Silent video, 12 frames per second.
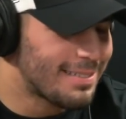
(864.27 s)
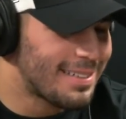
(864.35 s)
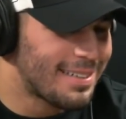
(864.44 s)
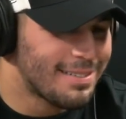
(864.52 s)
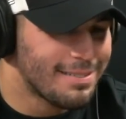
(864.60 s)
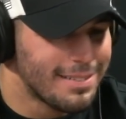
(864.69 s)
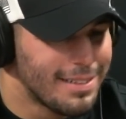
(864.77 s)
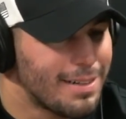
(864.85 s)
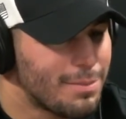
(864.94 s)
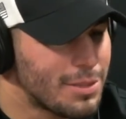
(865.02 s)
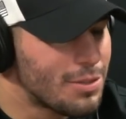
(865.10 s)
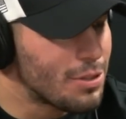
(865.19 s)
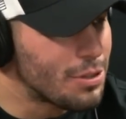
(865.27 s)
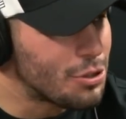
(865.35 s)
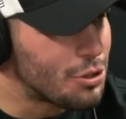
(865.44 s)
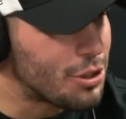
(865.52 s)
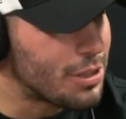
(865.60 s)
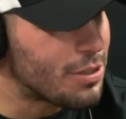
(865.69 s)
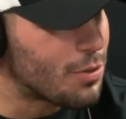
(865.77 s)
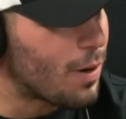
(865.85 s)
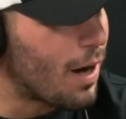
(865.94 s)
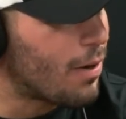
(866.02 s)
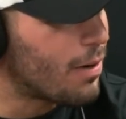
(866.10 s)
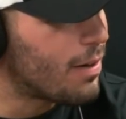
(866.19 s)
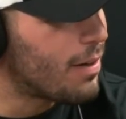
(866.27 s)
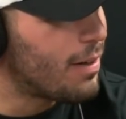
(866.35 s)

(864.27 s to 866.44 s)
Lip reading: nah, I'm going to do the jiu-jitsu route.